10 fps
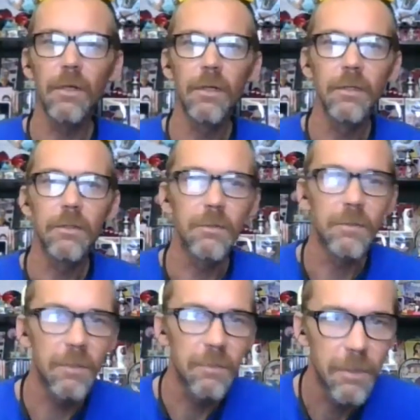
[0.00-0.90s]
So
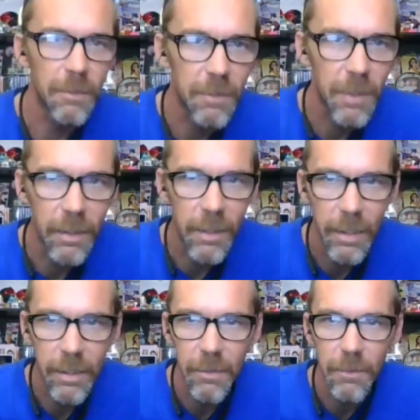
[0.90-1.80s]
definitely go check that
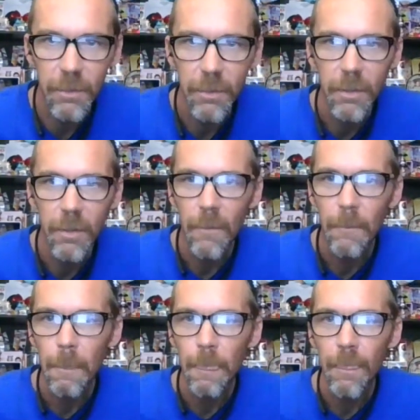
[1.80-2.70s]
out.
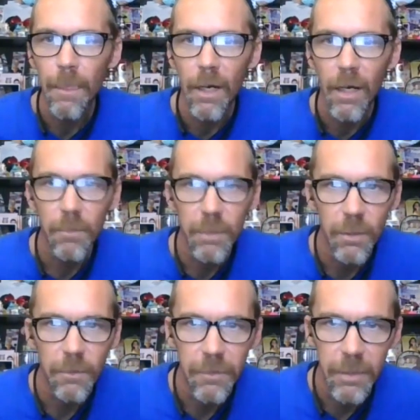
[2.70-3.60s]
I'll be
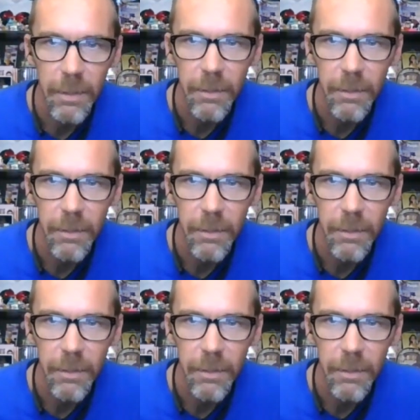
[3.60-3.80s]
over there